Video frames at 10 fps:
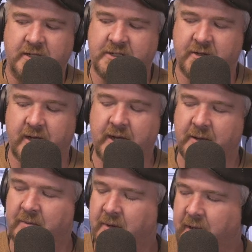
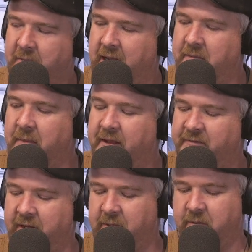So my
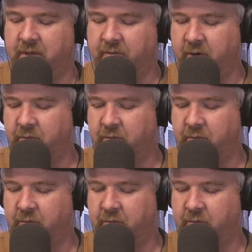family went through